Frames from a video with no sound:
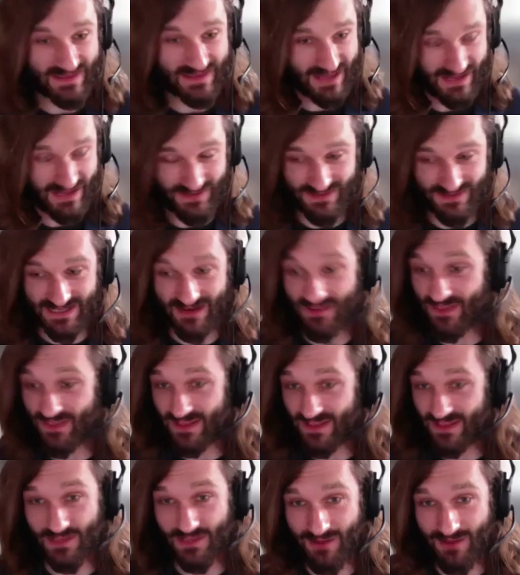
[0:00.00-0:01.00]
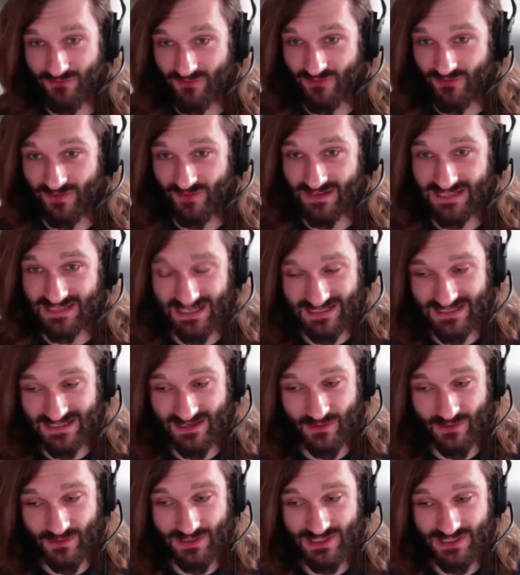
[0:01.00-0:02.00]
Thank you, Sarah. Thank you, Matt, for a
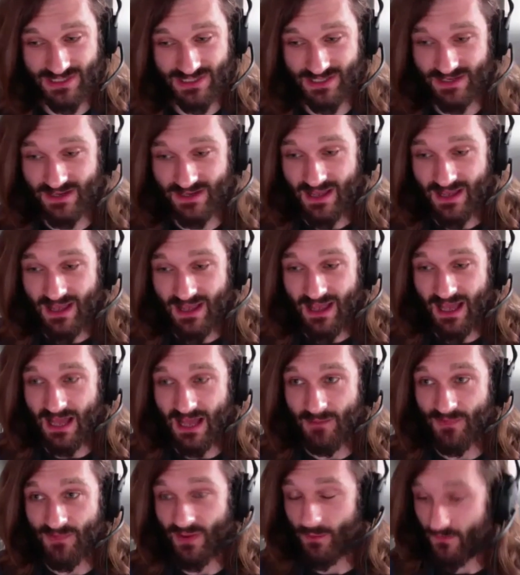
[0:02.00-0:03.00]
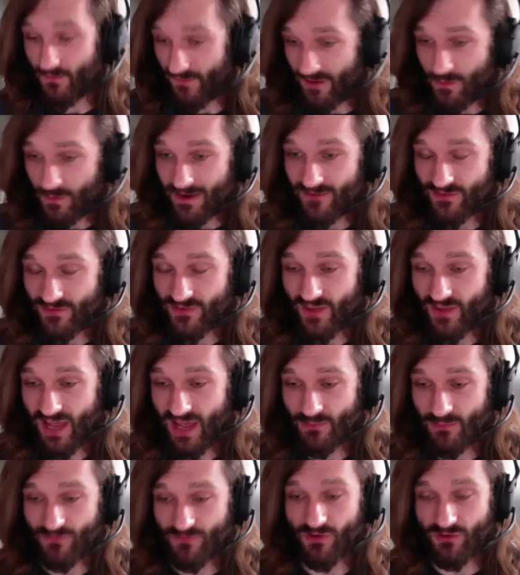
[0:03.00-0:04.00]
fantastic question. So I'm very aware of the
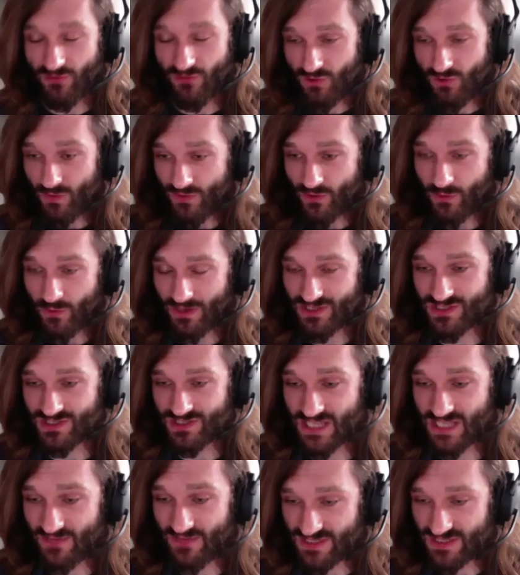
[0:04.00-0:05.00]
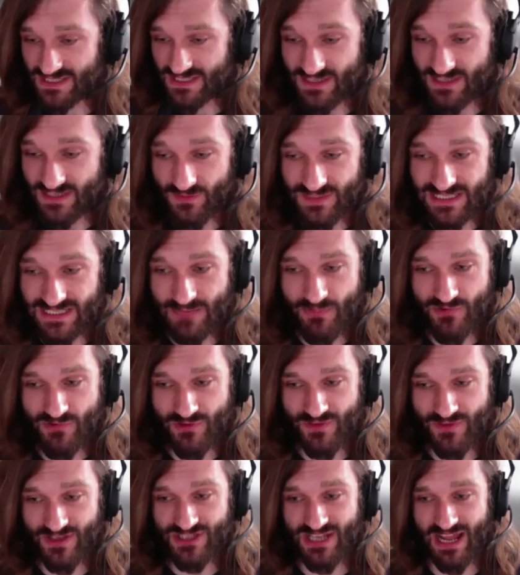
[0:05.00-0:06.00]
time. We've got two other questions that have just sort of slipped
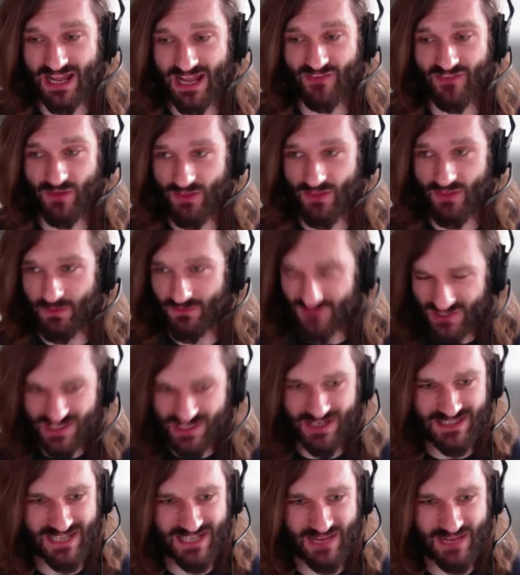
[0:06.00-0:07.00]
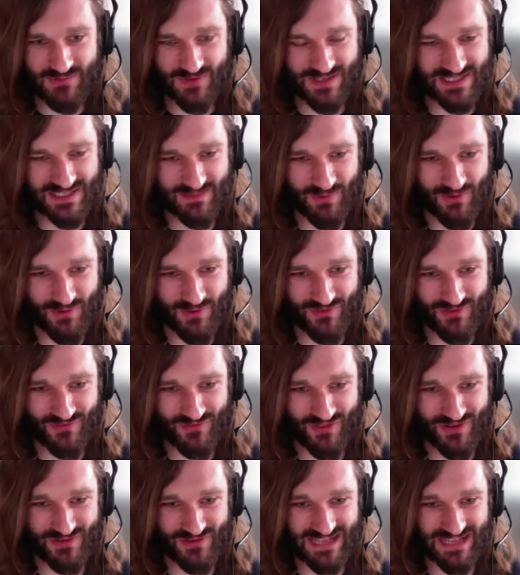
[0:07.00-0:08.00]
through in the chat. So I think we've just got time to answer both of
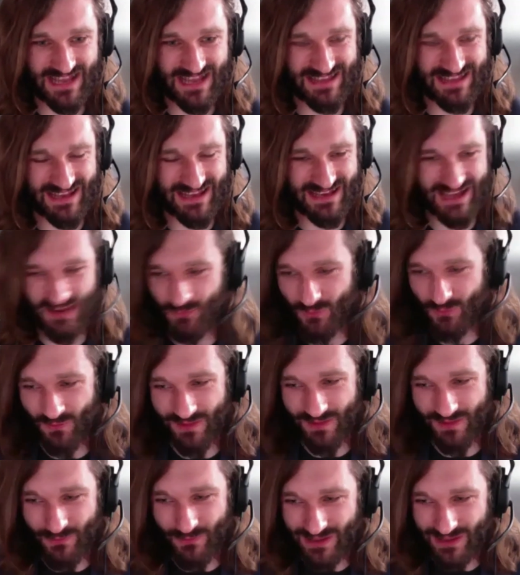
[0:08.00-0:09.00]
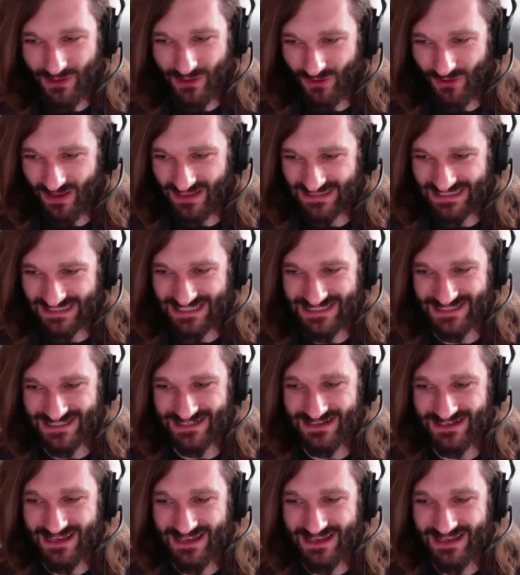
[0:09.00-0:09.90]
those, and then we'll call it a session.